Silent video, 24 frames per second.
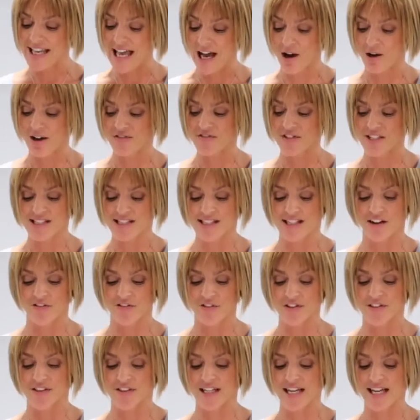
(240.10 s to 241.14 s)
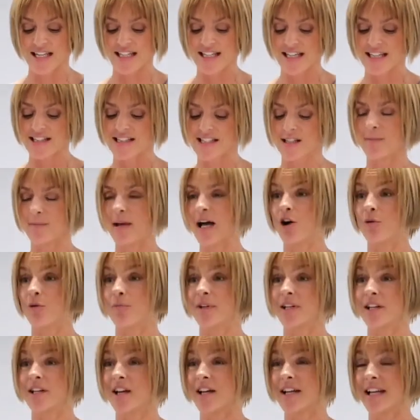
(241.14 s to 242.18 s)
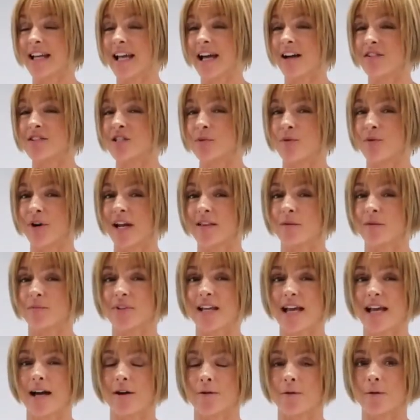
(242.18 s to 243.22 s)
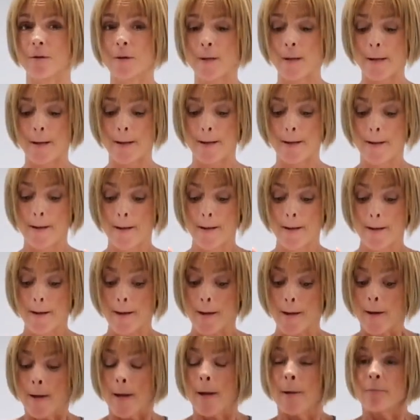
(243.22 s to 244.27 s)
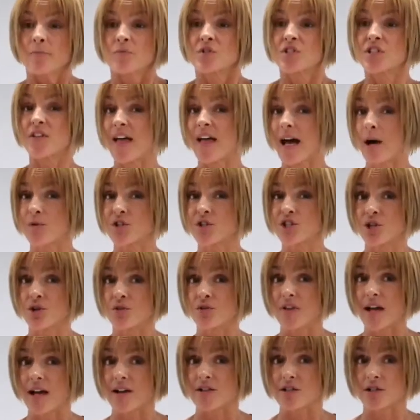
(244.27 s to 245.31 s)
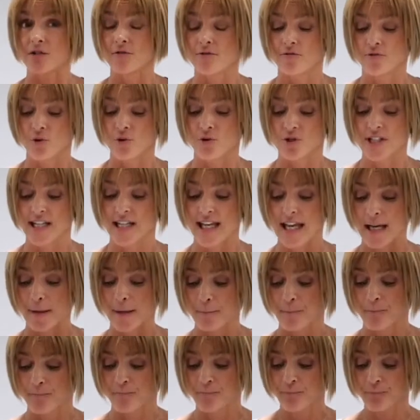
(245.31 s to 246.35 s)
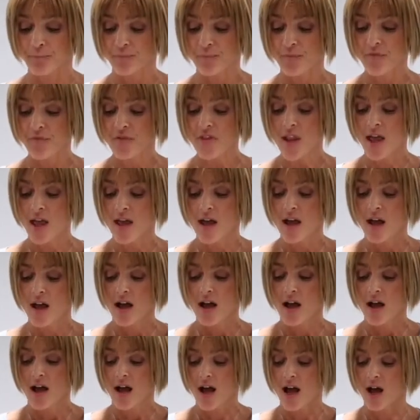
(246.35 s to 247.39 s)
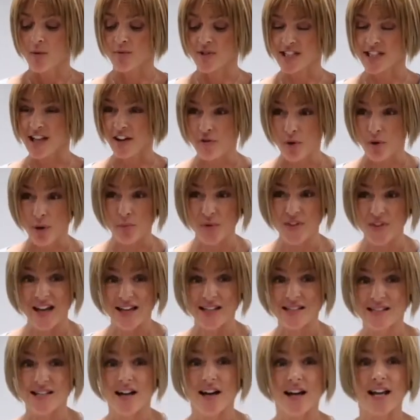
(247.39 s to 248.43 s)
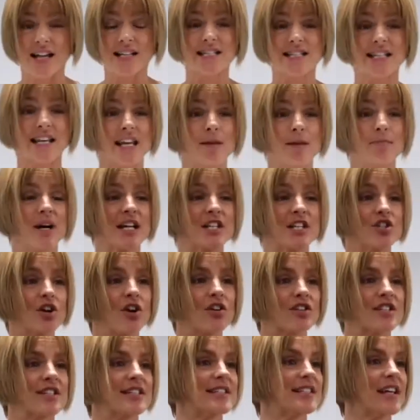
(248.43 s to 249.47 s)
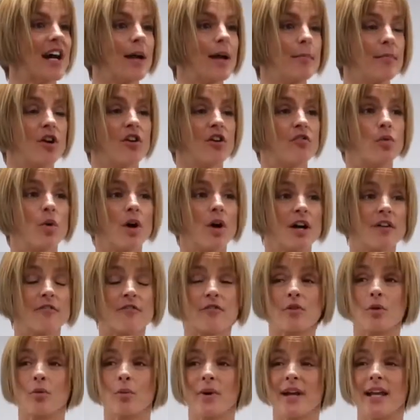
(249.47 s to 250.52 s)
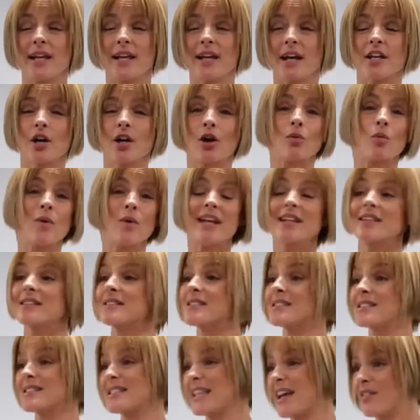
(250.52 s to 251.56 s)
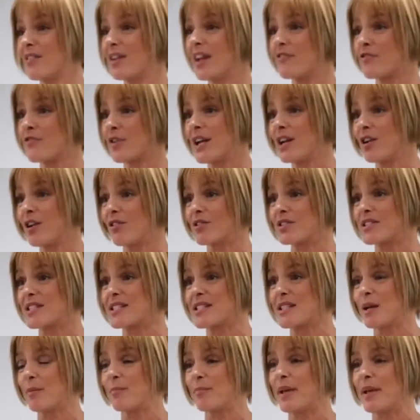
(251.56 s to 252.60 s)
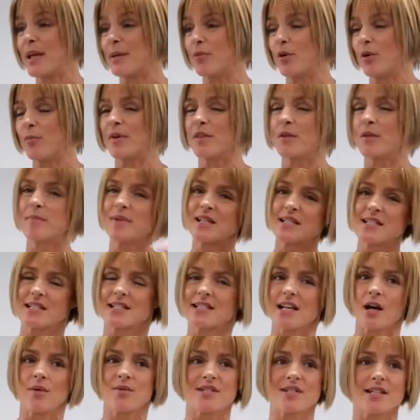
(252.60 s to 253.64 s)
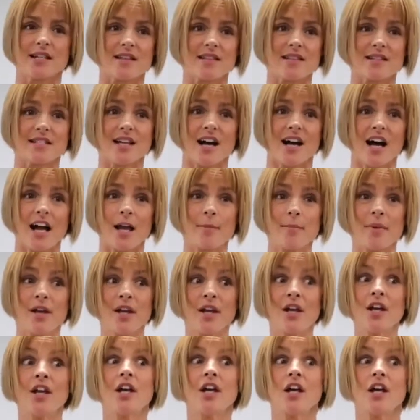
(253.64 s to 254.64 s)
now I've discovered that I need some help in learning how to break them down. So that was 2014. I was suffering with anxiety. My doctor signed me off work for a week. I know a week doesn't sound like very long to some people, but the business I was in at the time,